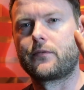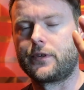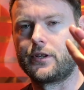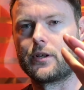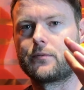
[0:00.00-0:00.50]

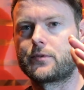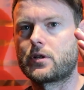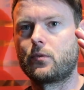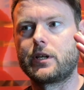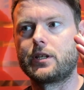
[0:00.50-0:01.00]
You know,
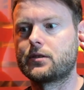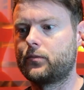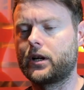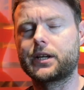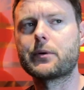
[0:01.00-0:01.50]
so
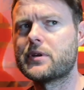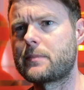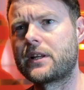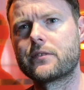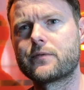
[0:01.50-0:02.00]
I think we
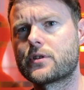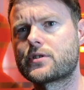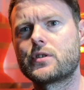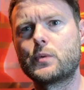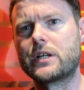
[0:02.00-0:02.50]
spent the
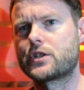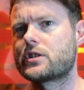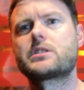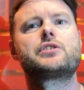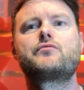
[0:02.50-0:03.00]
first 2 weeks just